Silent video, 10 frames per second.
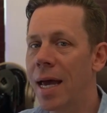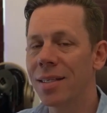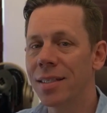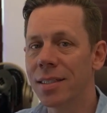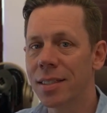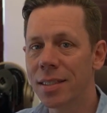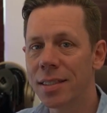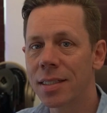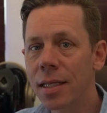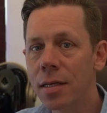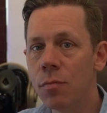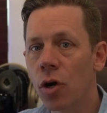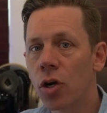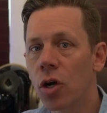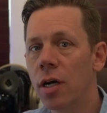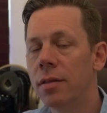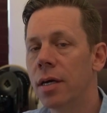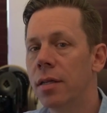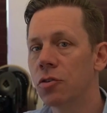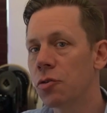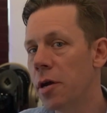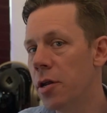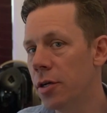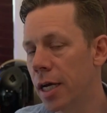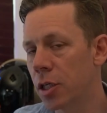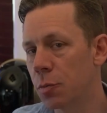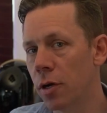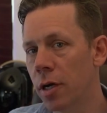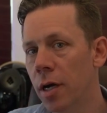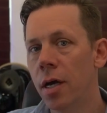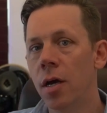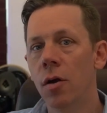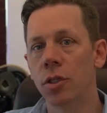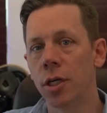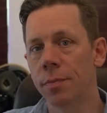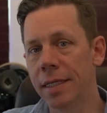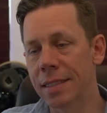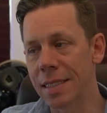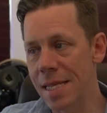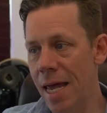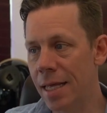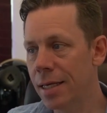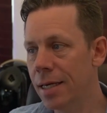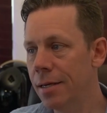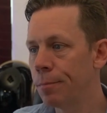This is slightly more current than the Tradier dashboard, which updates nightly.